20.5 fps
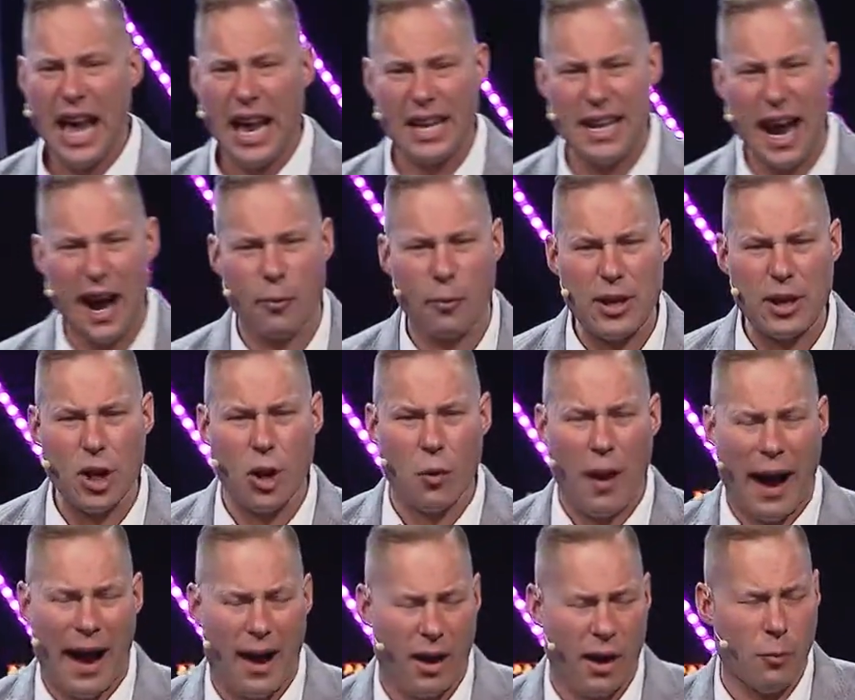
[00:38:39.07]
and now we go
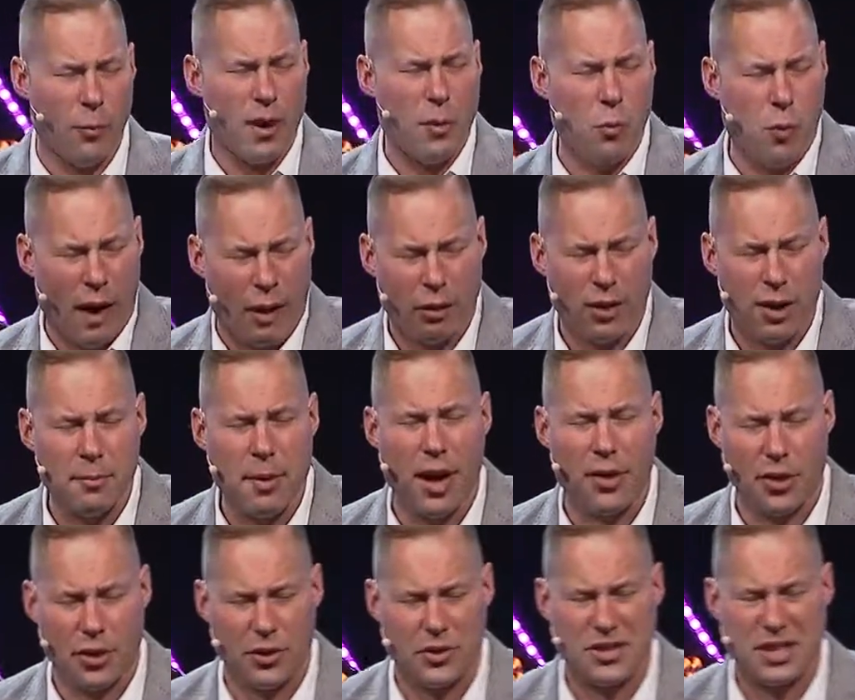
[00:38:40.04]
out and we welcome
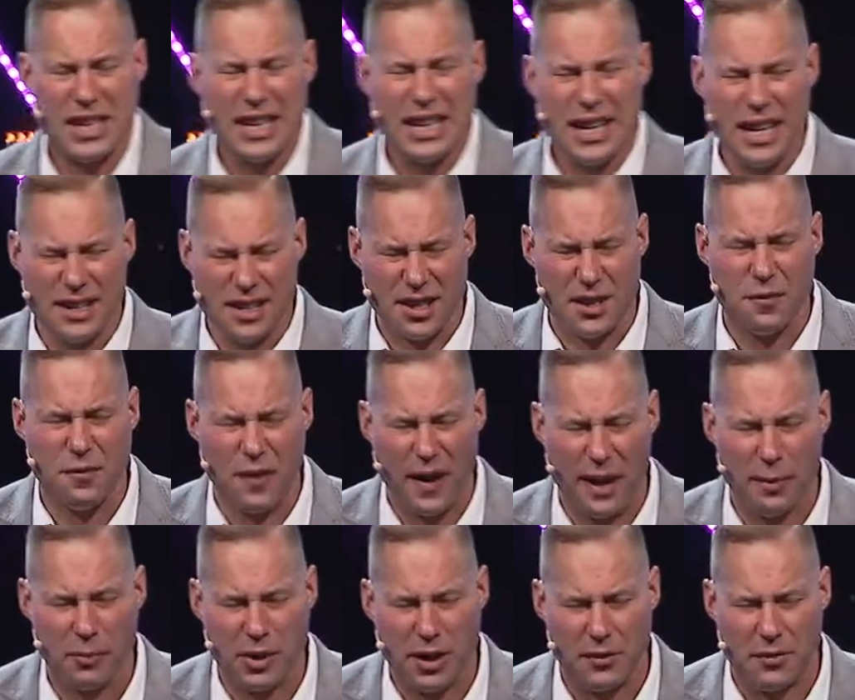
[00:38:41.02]
others into the
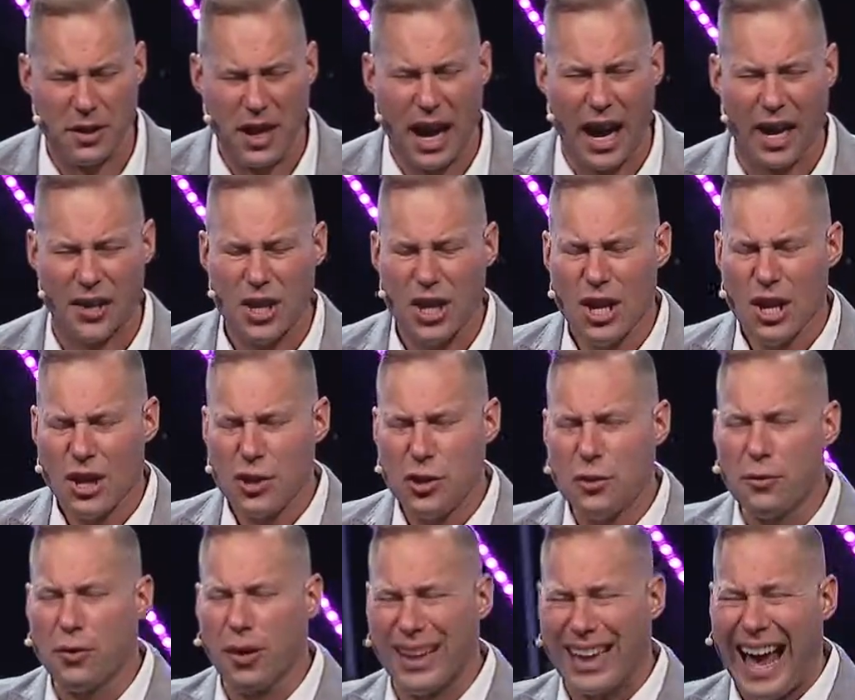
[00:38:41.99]
family of God.
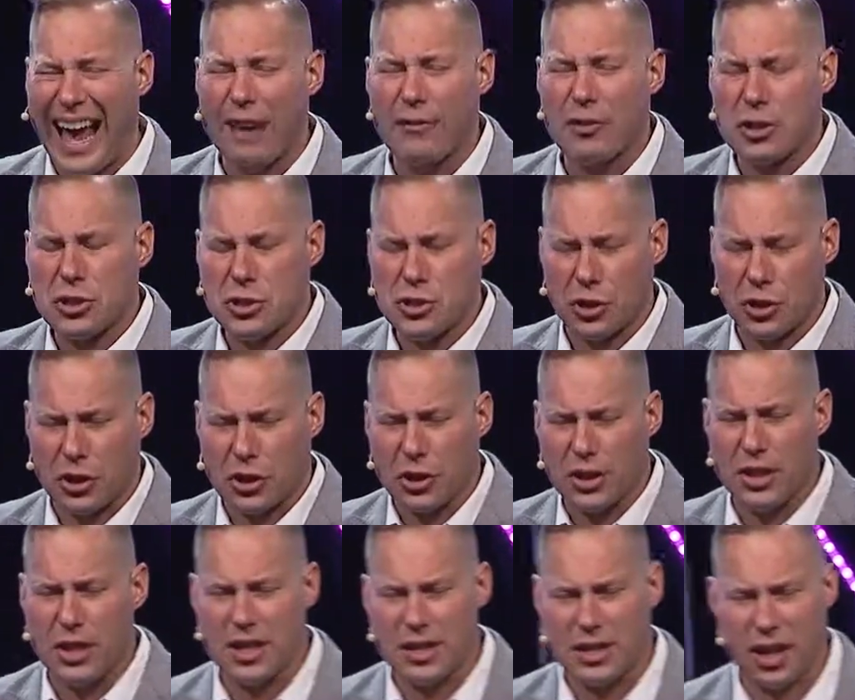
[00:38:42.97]
You've lavished your
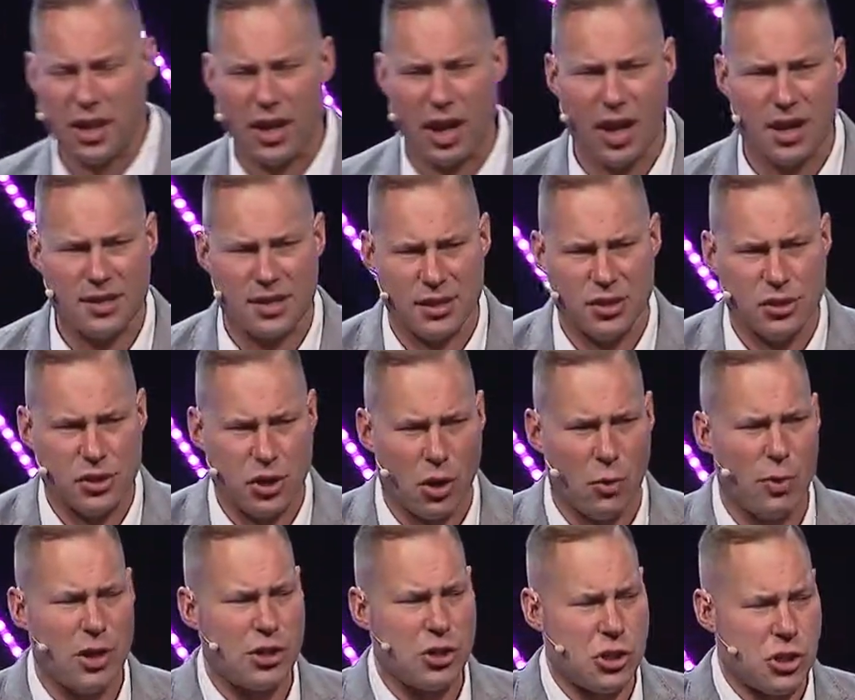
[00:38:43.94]
goodness on us and so
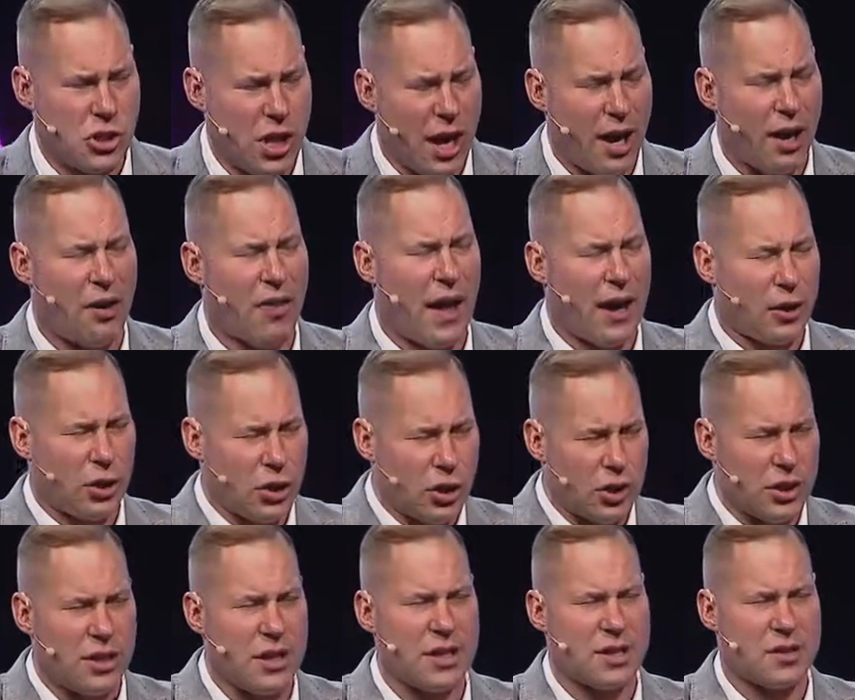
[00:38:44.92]
we share that
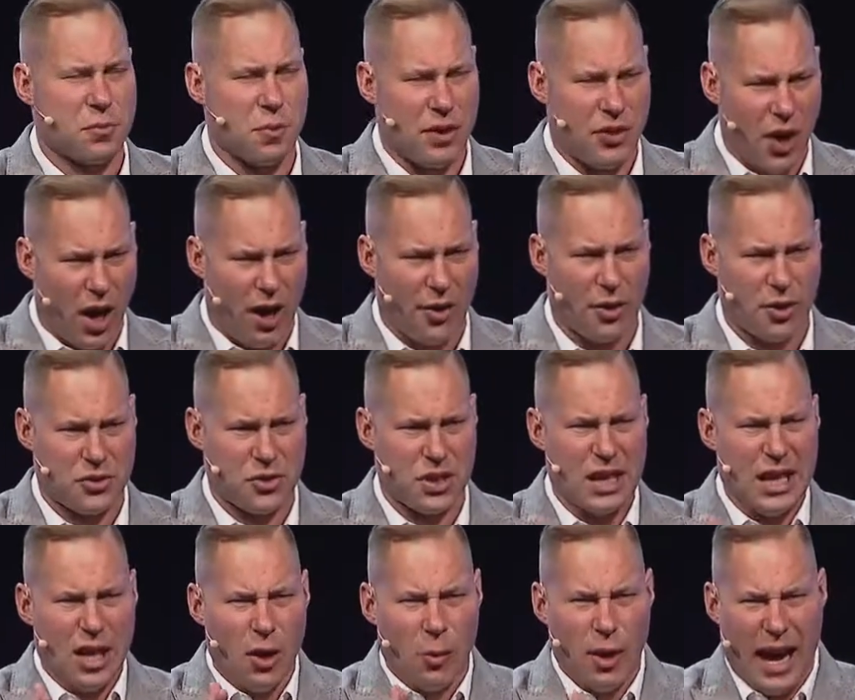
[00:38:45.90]
goodness with others.
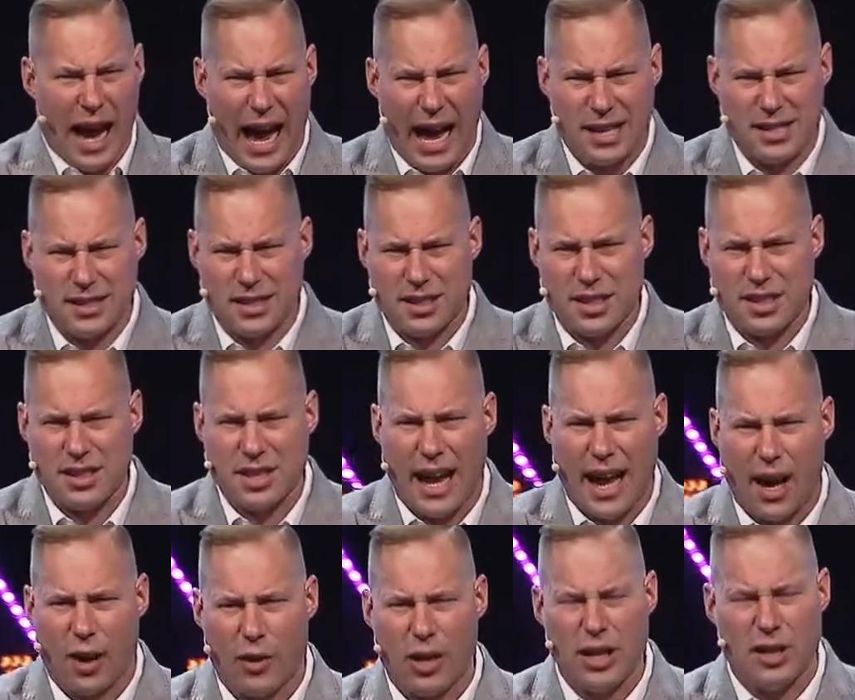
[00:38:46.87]
We ask this
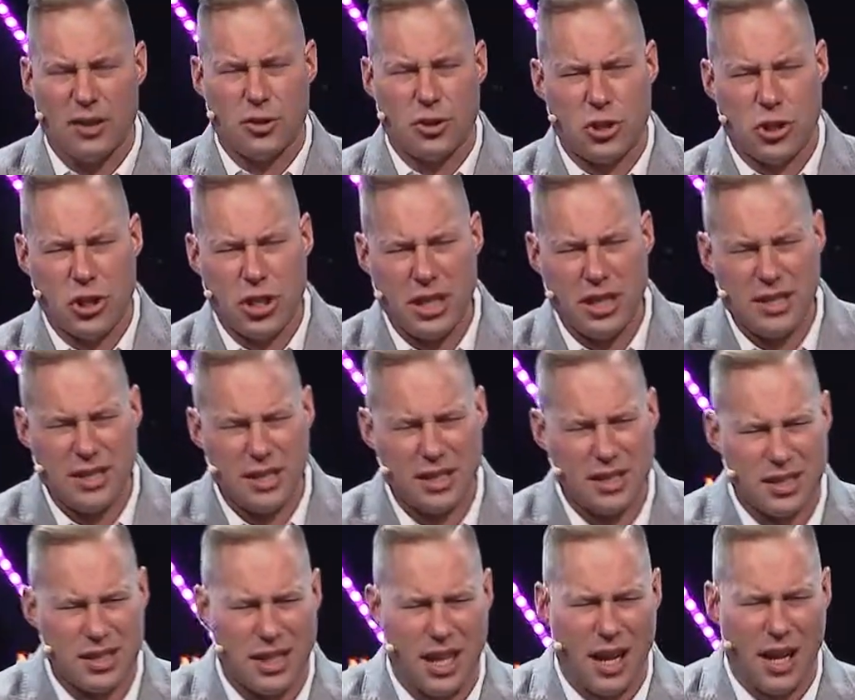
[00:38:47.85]
now in
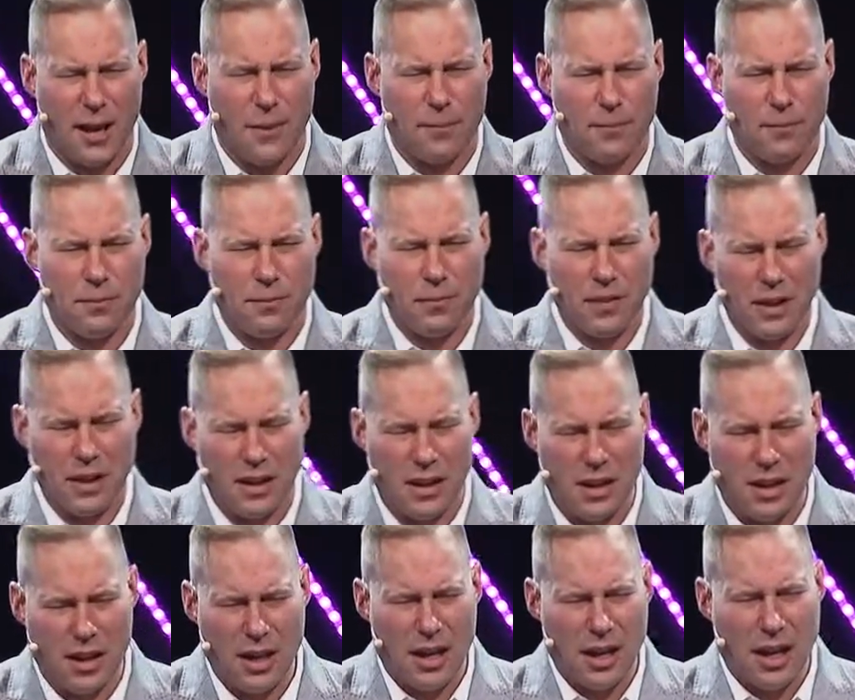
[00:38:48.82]
Jesus' name,
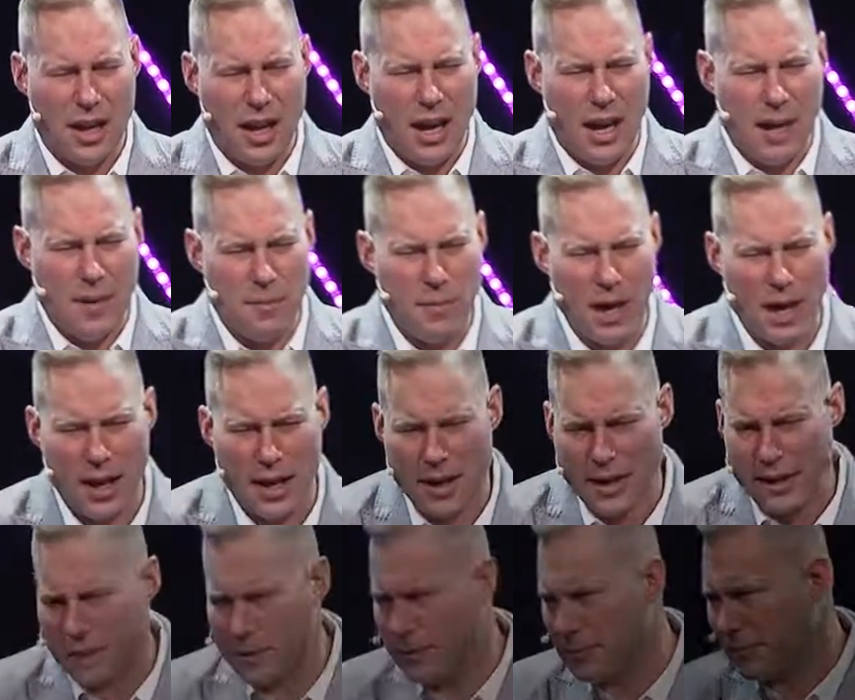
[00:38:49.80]

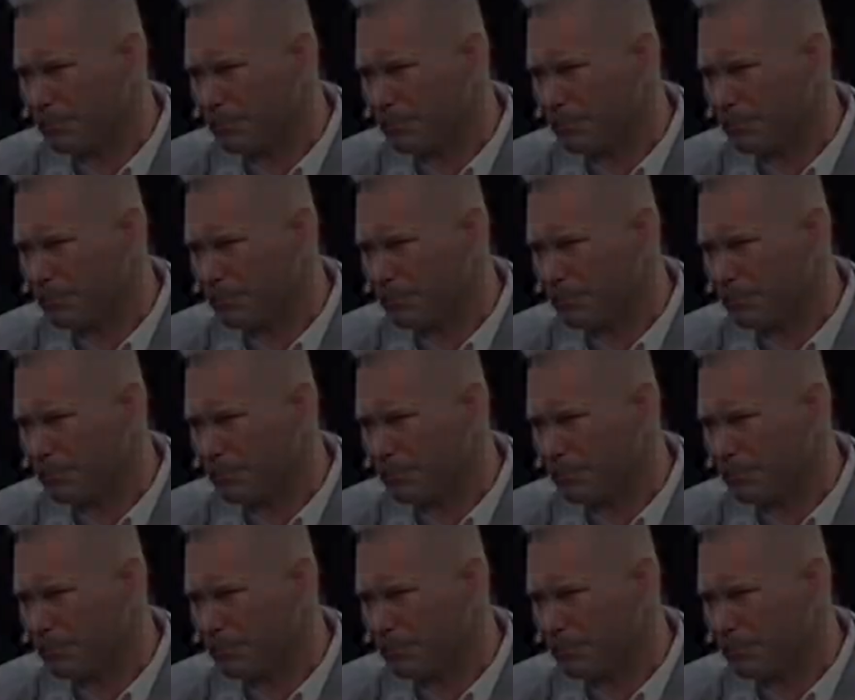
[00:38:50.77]
amen.